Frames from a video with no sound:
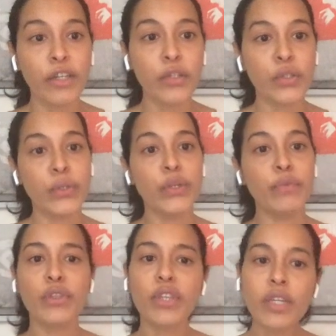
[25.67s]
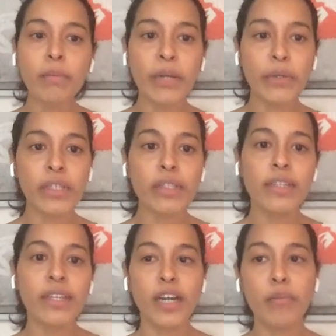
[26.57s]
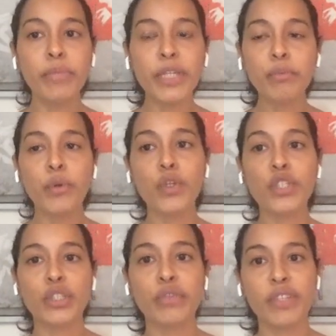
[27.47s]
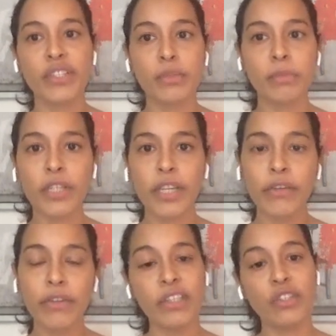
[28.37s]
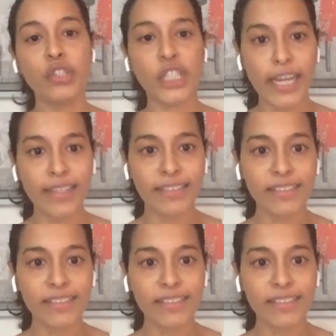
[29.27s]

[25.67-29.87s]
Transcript: So if you think about it, a big portion of customer care is chat.